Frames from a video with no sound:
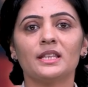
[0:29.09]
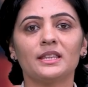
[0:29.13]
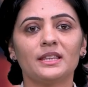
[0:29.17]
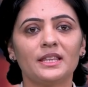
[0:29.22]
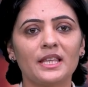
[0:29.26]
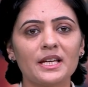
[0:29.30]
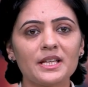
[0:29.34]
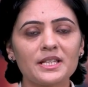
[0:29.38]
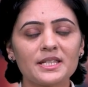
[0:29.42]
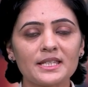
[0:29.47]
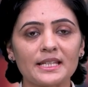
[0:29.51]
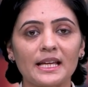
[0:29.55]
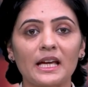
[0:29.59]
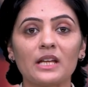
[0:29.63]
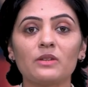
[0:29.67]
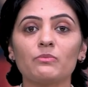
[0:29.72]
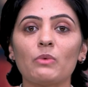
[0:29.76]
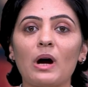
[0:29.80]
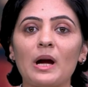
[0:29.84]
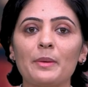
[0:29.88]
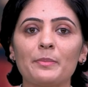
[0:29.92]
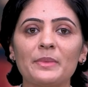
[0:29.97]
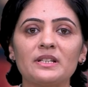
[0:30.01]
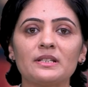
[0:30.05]
This
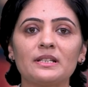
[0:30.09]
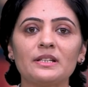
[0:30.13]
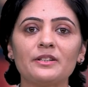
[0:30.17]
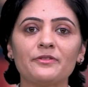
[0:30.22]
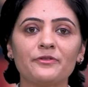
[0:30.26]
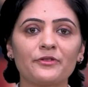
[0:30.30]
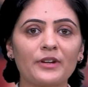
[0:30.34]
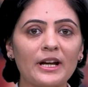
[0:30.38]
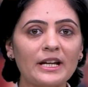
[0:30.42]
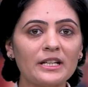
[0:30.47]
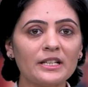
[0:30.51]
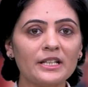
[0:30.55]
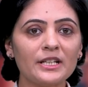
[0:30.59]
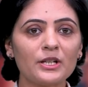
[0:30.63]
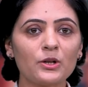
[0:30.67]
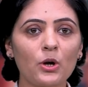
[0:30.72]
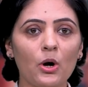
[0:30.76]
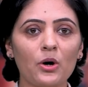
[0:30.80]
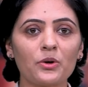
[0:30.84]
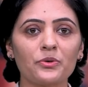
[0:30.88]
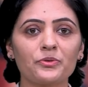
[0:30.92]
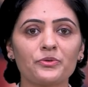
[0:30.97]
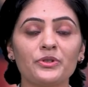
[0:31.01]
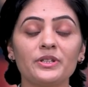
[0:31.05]
environmentally friendly
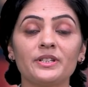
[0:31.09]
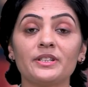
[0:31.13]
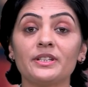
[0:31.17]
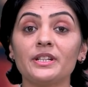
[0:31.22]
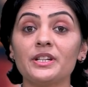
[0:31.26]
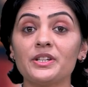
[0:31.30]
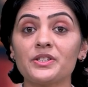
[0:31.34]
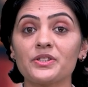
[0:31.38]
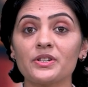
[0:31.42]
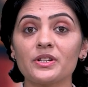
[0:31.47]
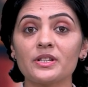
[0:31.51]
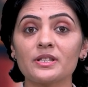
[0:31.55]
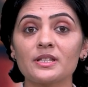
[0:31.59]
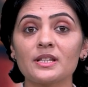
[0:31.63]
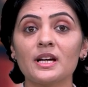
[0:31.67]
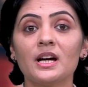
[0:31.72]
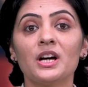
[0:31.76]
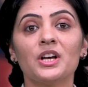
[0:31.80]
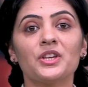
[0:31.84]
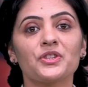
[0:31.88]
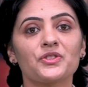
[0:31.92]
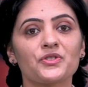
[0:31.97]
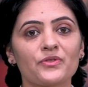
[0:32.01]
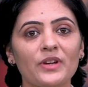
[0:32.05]
concrete reaches
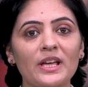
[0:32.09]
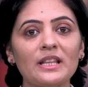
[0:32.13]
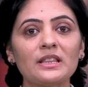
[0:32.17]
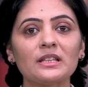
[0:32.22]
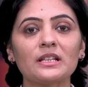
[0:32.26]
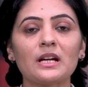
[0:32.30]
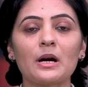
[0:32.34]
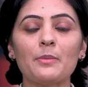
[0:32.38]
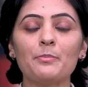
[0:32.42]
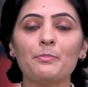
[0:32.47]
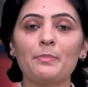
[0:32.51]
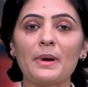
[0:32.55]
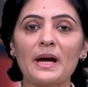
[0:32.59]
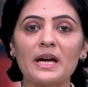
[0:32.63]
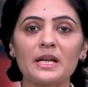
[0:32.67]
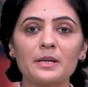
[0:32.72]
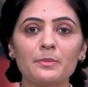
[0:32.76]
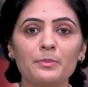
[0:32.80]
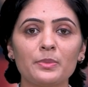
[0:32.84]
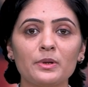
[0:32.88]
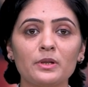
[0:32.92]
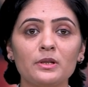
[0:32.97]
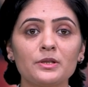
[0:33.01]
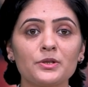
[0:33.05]
strength
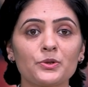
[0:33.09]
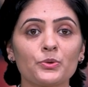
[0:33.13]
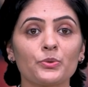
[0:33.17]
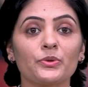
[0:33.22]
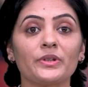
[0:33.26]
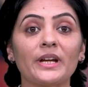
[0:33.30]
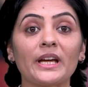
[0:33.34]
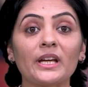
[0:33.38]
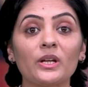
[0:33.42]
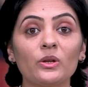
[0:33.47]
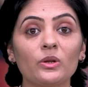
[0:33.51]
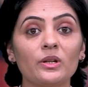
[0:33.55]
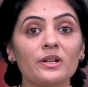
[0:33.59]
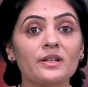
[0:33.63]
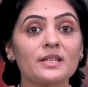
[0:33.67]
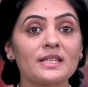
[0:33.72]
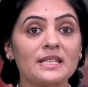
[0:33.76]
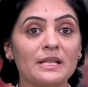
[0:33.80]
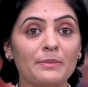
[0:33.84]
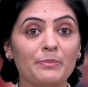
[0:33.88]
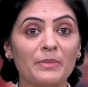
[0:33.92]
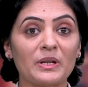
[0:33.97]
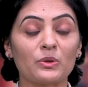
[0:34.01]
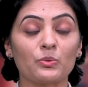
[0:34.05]
comparable to regular
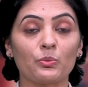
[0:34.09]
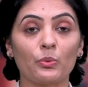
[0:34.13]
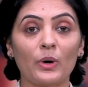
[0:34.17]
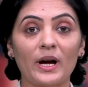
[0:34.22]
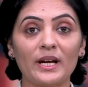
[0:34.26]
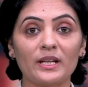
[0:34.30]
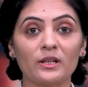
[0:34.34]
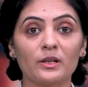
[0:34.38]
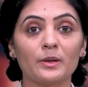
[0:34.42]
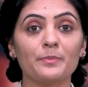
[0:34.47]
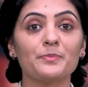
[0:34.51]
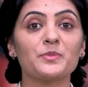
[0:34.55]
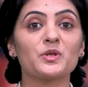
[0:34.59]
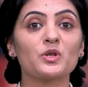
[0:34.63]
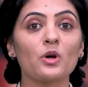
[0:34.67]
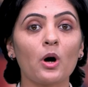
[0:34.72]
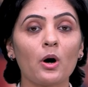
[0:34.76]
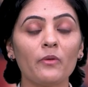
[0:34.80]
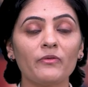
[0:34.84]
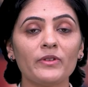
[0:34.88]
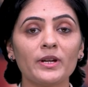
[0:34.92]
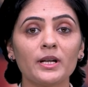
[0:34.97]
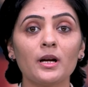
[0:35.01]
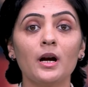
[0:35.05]
cement while
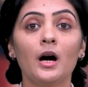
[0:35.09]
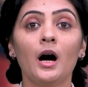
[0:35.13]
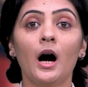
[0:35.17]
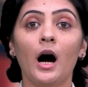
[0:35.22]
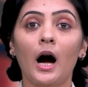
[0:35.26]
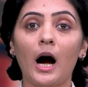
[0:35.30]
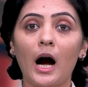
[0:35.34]
absorbing